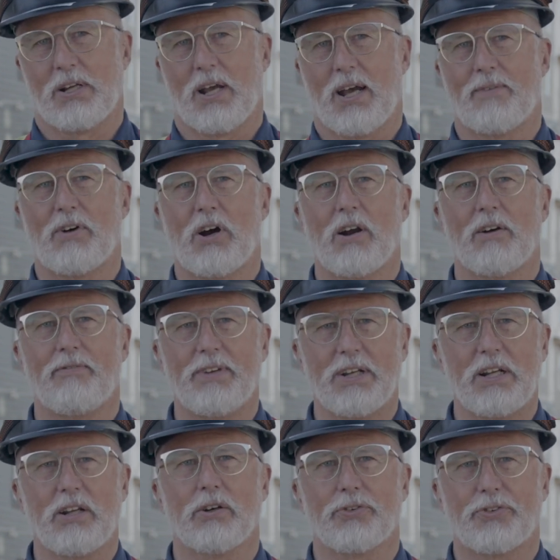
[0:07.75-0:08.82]
of our
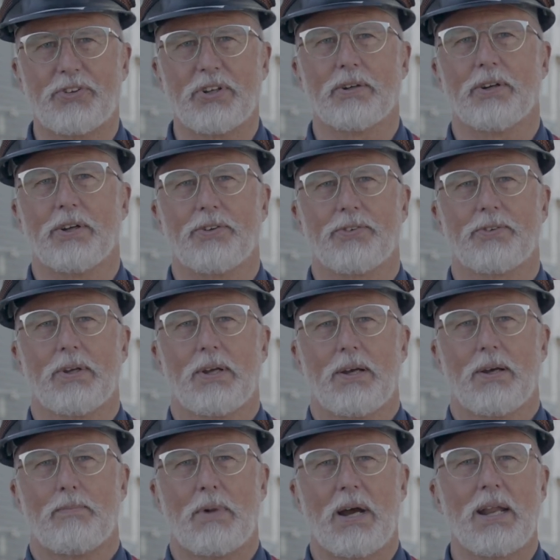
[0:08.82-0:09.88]
video series.
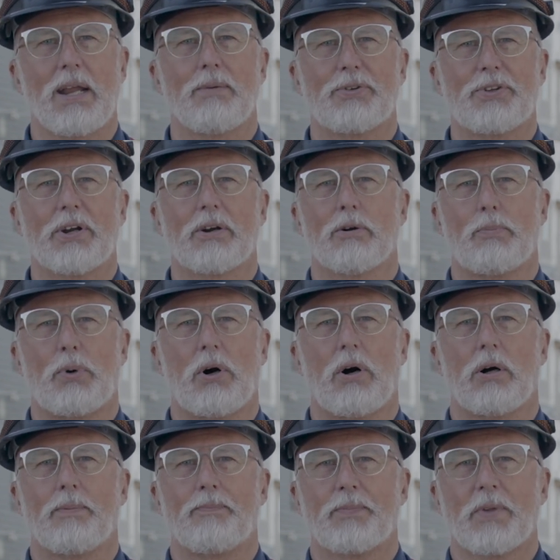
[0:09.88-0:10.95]
My name is Darryl Paul.